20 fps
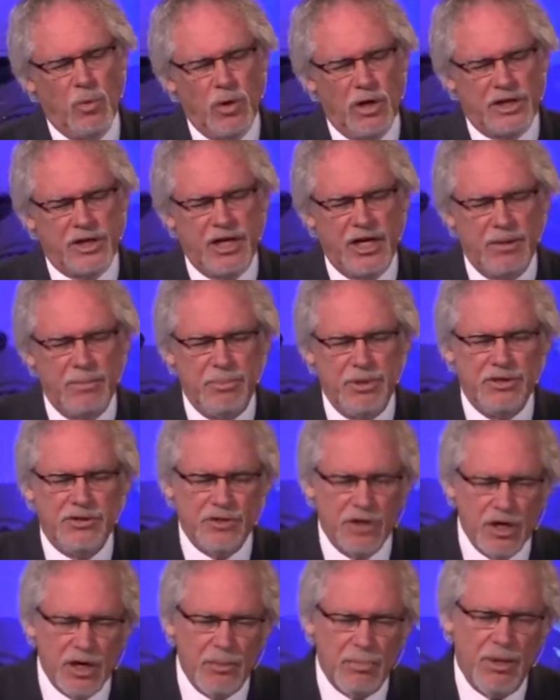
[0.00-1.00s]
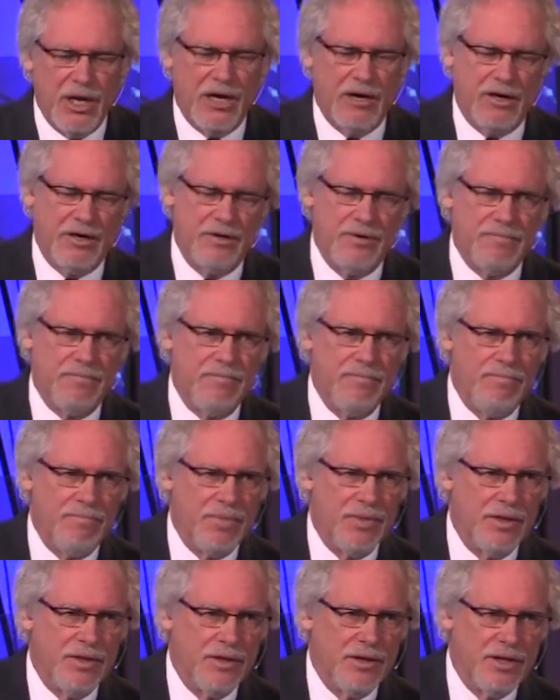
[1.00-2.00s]
what can be done about it.
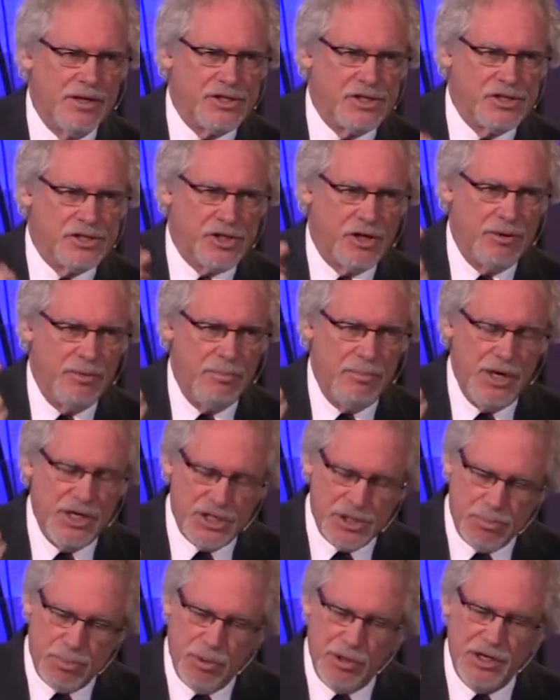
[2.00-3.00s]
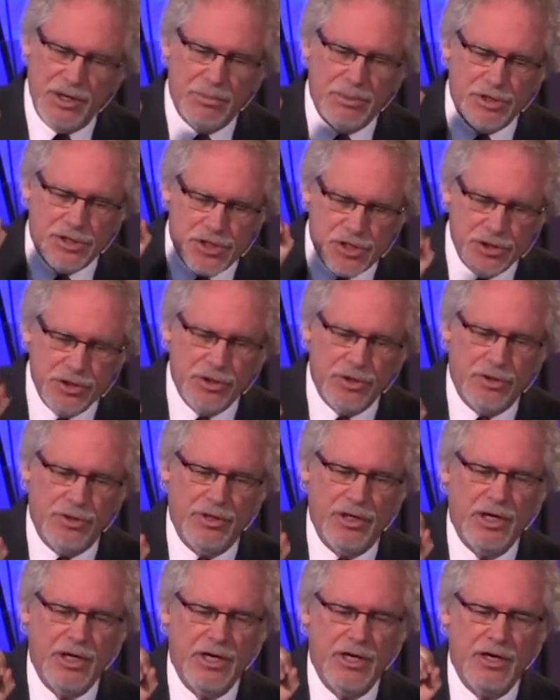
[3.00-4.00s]
This is our major point number
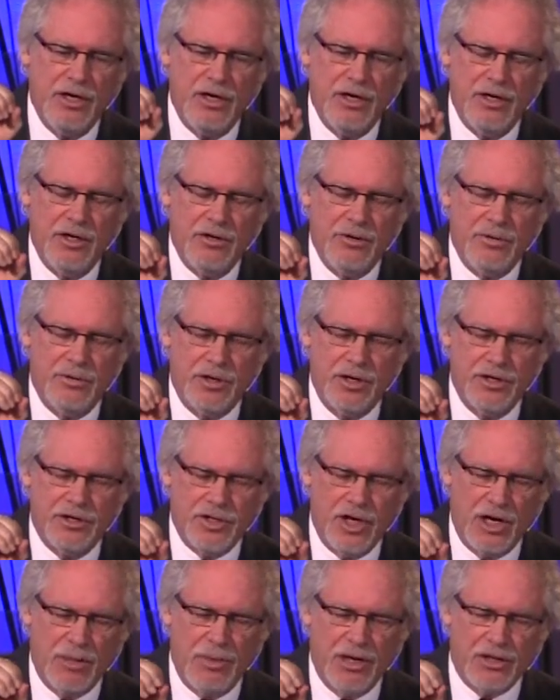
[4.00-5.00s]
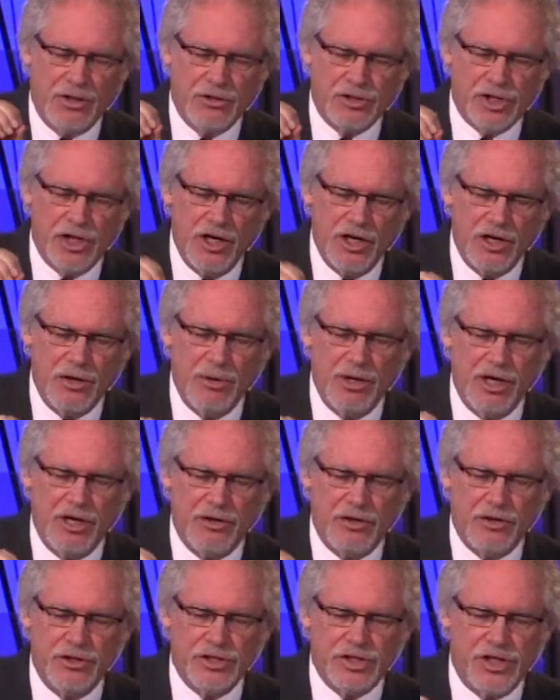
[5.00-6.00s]
two. We're going to talk about those hungering
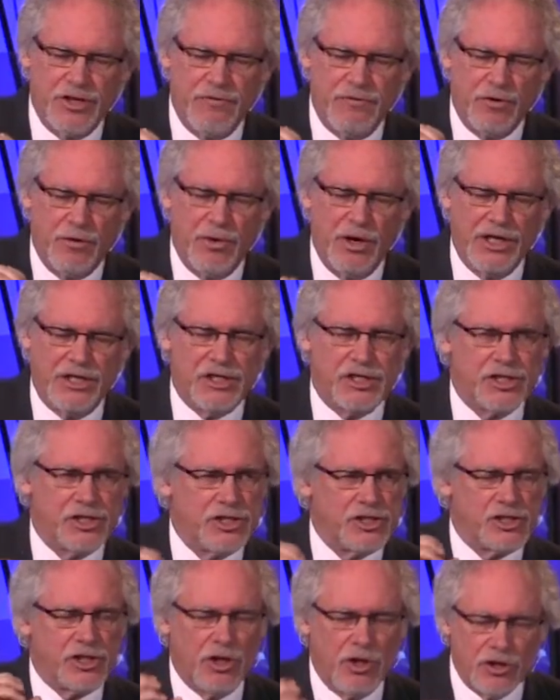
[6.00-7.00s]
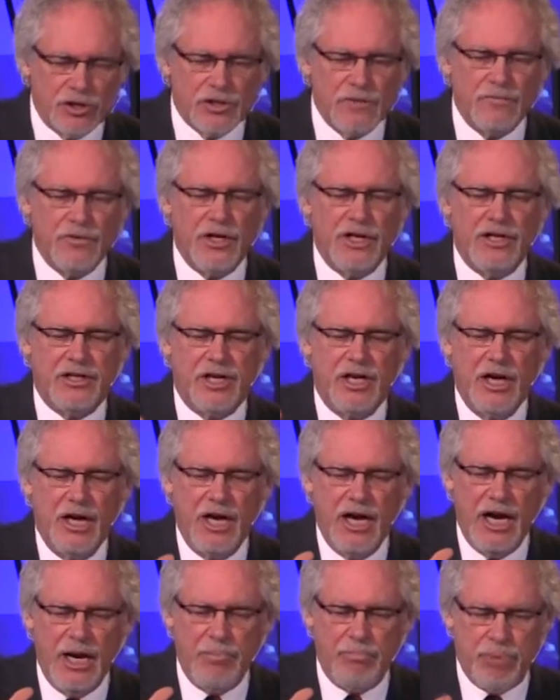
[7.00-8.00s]
and thirsting for righteousness. Cultivate
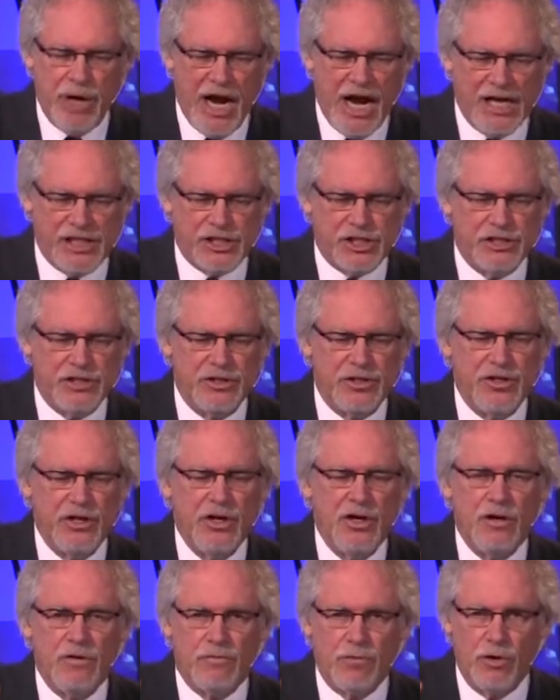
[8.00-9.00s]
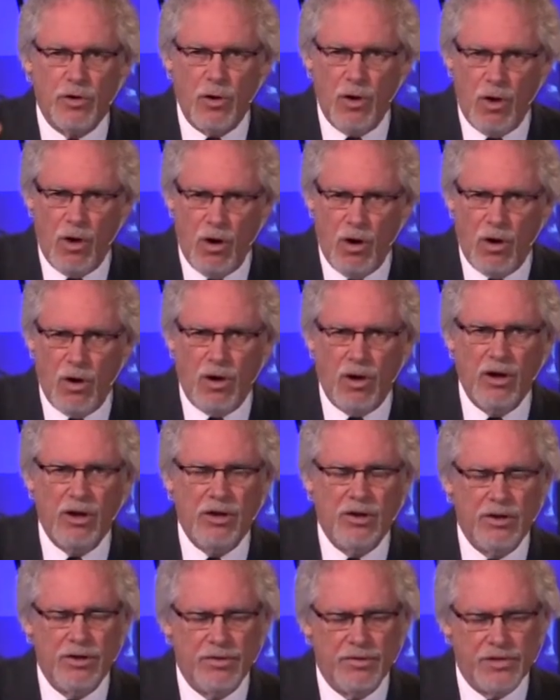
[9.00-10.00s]
a passion for all
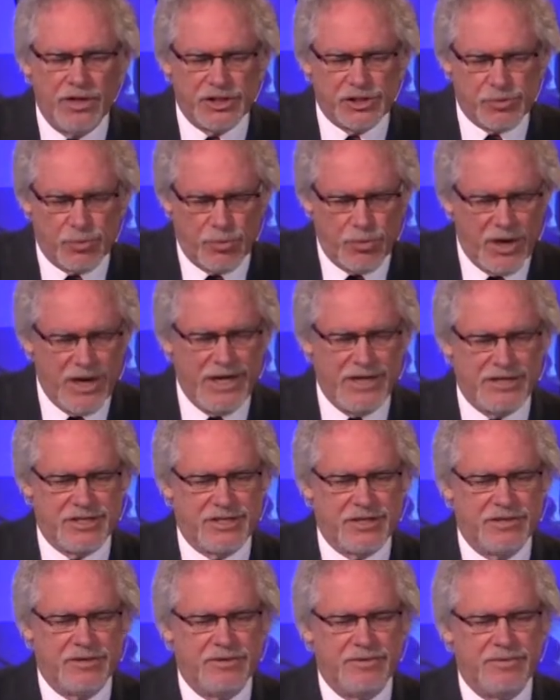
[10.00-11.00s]
that's right.